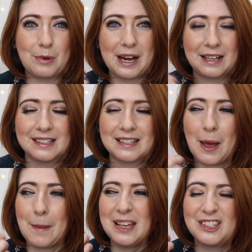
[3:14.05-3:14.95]
brings.
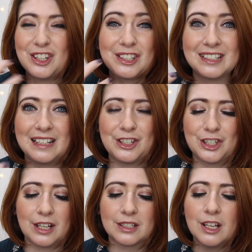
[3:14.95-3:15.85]
Um, it's just
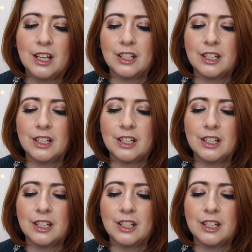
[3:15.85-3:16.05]
delicious.